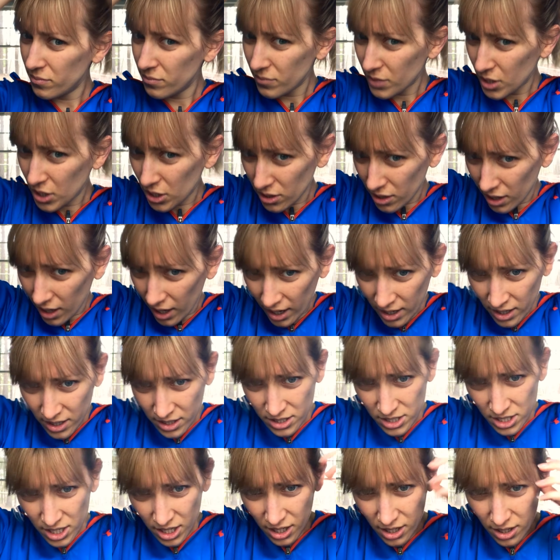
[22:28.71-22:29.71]
good luck
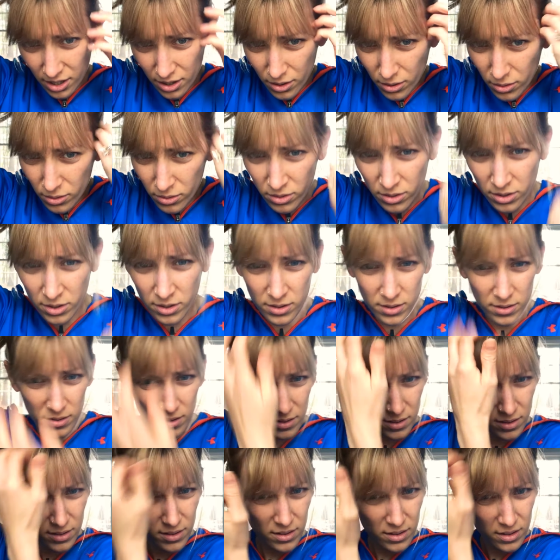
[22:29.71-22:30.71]
to you.
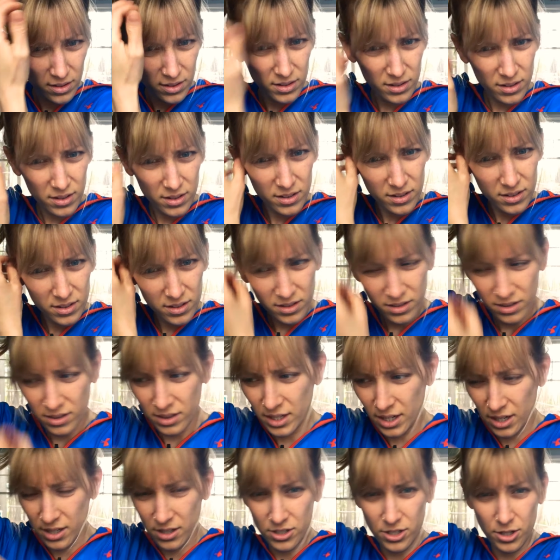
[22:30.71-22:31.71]

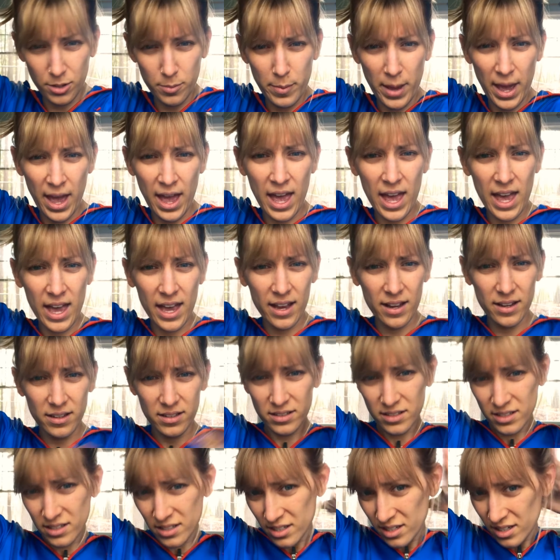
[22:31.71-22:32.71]
There's your
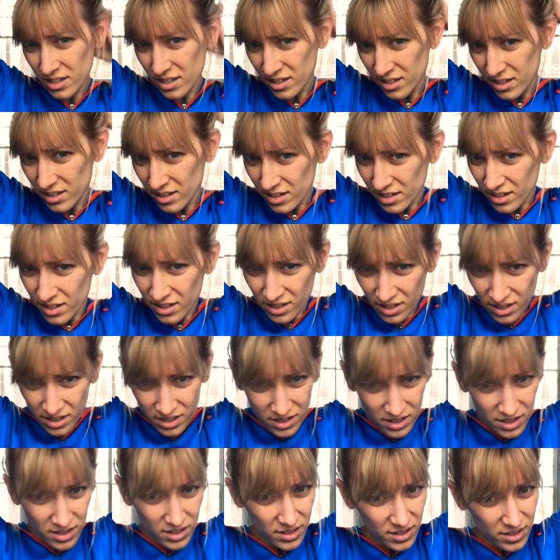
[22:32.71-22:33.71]
bangs.
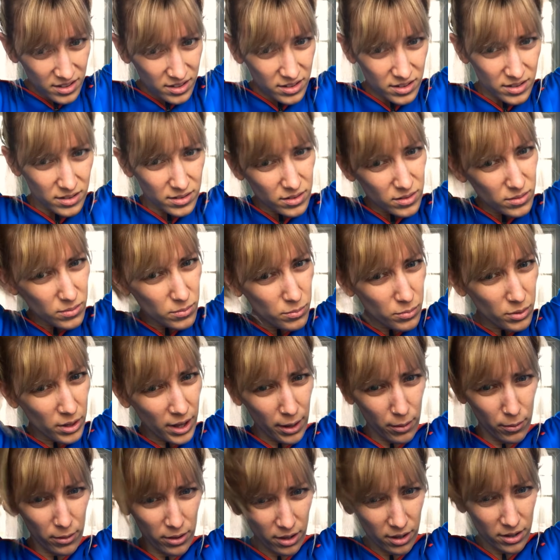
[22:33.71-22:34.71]

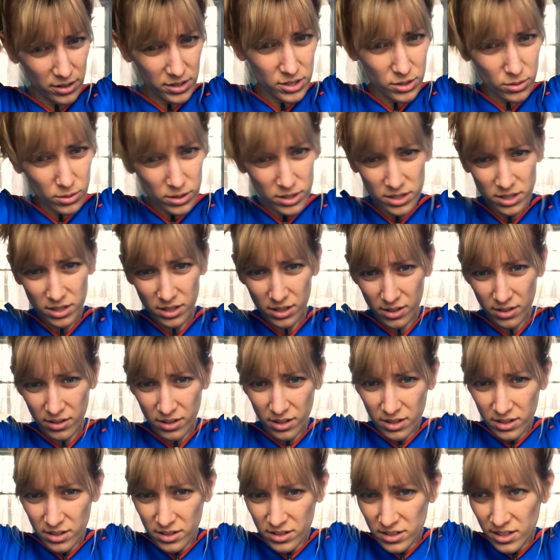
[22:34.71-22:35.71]
Play with all sorts of
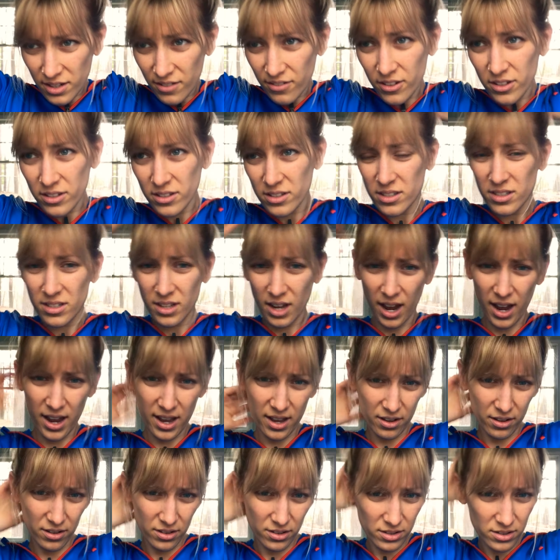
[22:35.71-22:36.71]
different
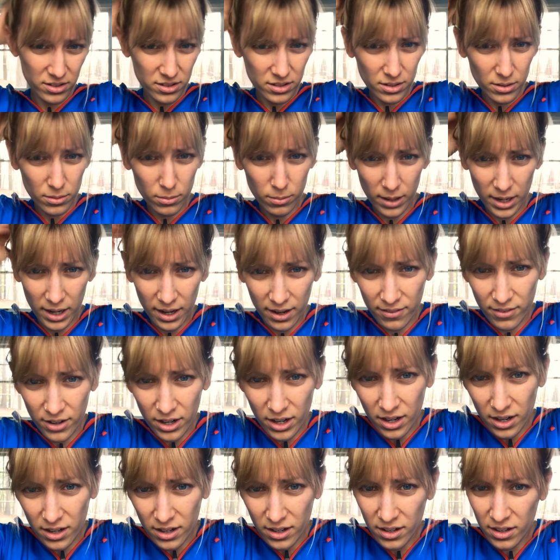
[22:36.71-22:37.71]
styles or
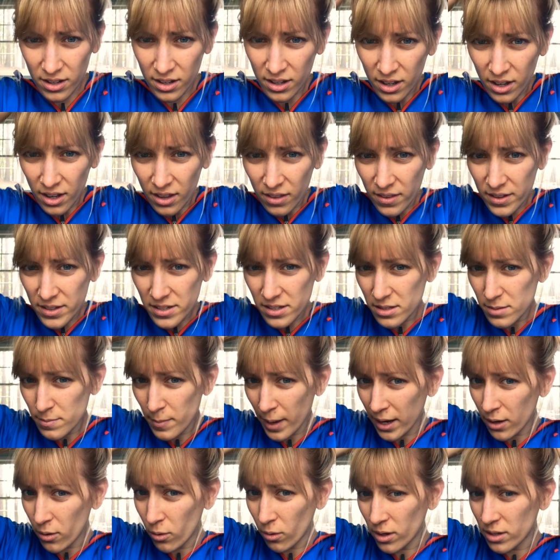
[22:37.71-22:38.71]
whatever. This is
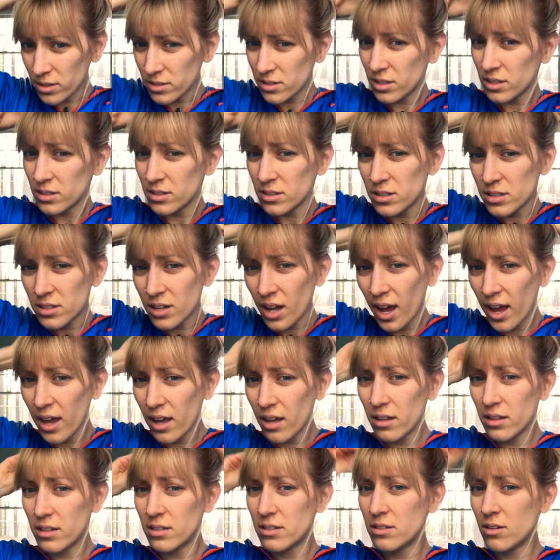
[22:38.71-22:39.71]
my quarantine
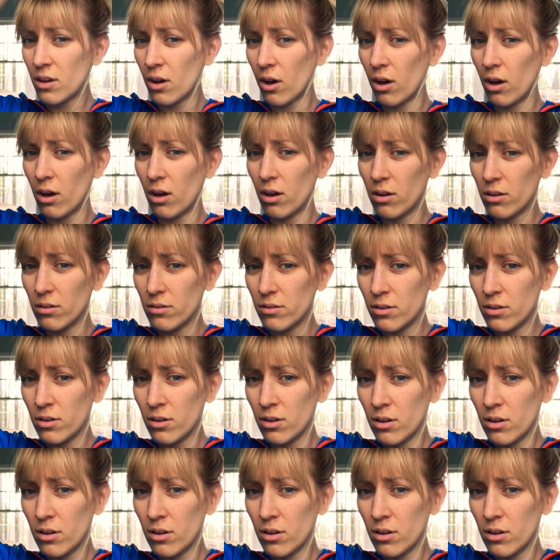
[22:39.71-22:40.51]
style. It's called